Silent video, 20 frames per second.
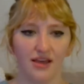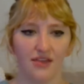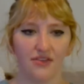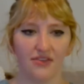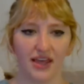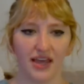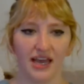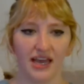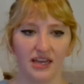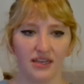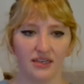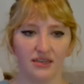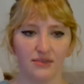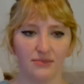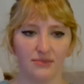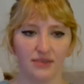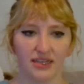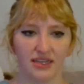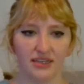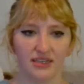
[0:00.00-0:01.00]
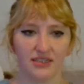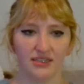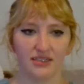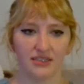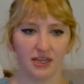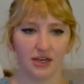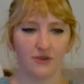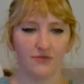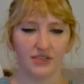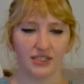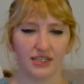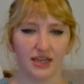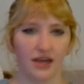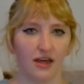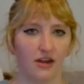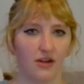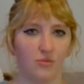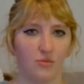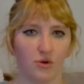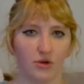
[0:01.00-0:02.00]
that in itself is
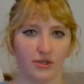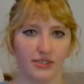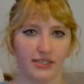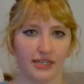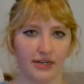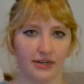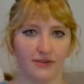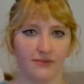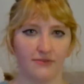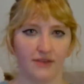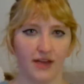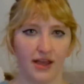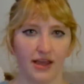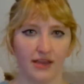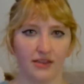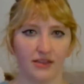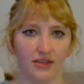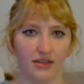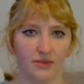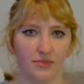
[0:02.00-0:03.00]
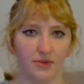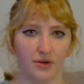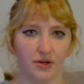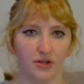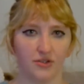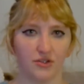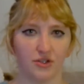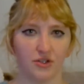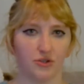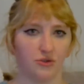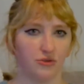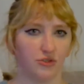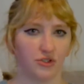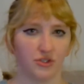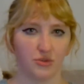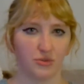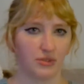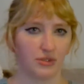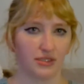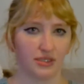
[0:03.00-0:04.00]
kind of more terrifying than a person who
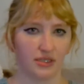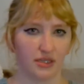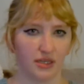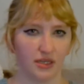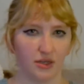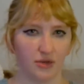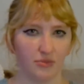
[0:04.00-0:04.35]
just wants to kill